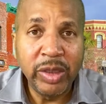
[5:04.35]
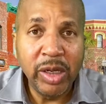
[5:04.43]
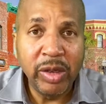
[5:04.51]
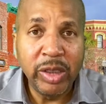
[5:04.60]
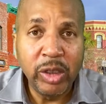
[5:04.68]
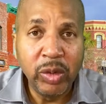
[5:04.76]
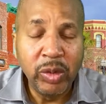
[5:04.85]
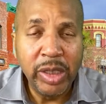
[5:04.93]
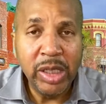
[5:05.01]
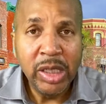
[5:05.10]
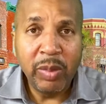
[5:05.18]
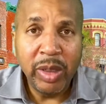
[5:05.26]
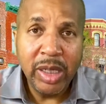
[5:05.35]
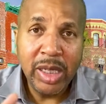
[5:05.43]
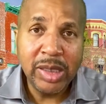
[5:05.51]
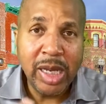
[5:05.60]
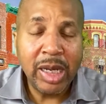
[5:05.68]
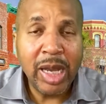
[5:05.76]
there in Yulee. But
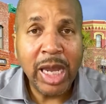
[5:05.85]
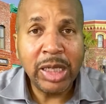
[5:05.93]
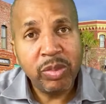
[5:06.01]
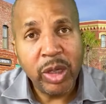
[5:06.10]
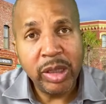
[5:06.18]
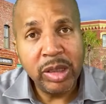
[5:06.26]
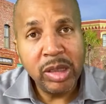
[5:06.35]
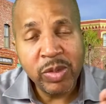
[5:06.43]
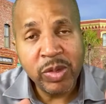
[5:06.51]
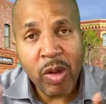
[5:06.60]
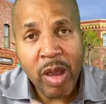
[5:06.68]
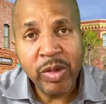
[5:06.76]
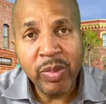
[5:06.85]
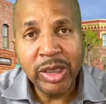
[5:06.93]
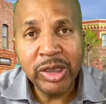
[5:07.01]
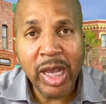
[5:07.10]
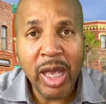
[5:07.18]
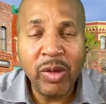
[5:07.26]
hit that like button, subscribe to my
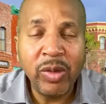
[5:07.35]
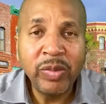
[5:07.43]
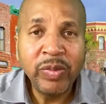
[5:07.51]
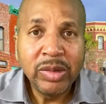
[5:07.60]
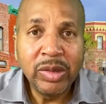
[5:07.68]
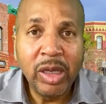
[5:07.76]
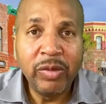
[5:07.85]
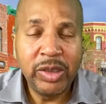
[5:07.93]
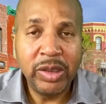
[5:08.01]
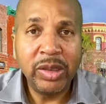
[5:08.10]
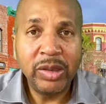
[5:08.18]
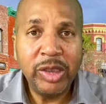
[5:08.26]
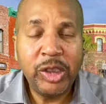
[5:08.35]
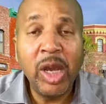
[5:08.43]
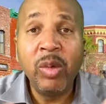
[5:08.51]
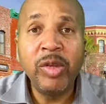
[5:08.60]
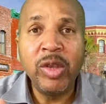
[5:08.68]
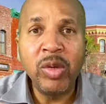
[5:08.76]
channel. Love to share
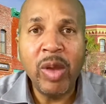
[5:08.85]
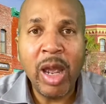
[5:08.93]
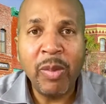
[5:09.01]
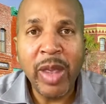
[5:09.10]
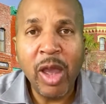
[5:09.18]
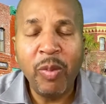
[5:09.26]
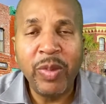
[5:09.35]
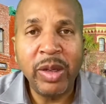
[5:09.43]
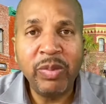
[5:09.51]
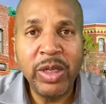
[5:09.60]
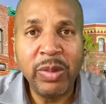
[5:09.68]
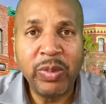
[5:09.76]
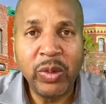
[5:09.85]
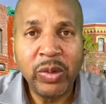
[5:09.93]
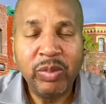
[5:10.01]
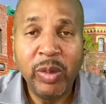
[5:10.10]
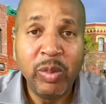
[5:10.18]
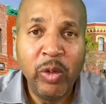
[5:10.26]
with you how I'm helping people
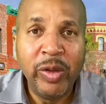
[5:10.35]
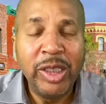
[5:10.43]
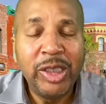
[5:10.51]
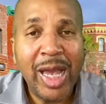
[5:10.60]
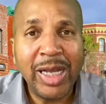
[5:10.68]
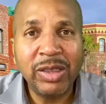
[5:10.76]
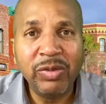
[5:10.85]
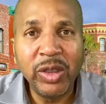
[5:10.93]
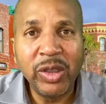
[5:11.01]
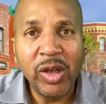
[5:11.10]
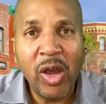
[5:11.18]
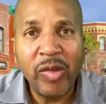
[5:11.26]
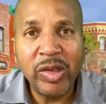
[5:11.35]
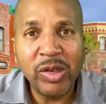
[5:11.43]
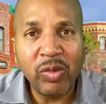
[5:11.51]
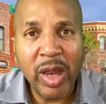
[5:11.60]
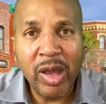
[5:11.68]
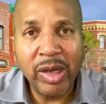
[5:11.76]
when moving to Jacksonville and all the
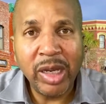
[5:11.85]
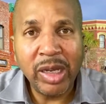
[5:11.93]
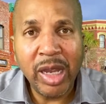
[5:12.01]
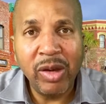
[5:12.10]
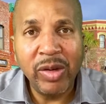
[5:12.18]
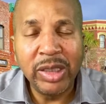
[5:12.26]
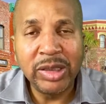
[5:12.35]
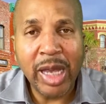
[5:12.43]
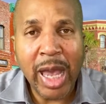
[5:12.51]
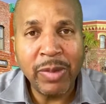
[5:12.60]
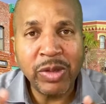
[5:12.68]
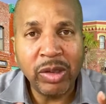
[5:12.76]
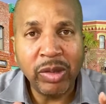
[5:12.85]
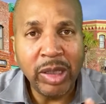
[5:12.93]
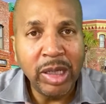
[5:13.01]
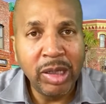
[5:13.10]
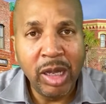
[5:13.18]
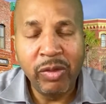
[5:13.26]
surrounding areas. I
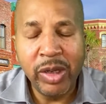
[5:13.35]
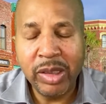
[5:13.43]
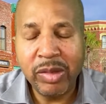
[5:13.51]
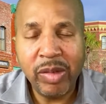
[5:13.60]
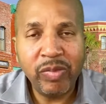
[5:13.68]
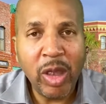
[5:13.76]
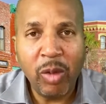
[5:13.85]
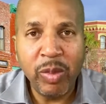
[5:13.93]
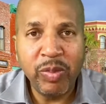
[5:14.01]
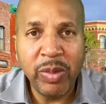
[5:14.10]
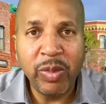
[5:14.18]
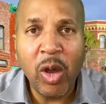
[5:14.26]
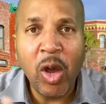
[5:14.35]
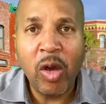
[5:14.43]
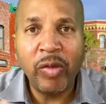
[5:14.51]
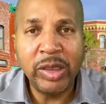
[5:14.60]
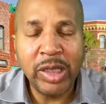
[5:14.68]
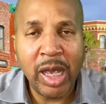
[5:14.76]
absolutely love it, helping people all
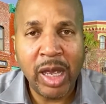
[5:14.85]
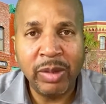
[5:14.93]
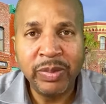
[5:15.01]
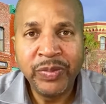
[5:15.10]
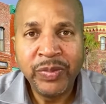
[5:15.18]
the time.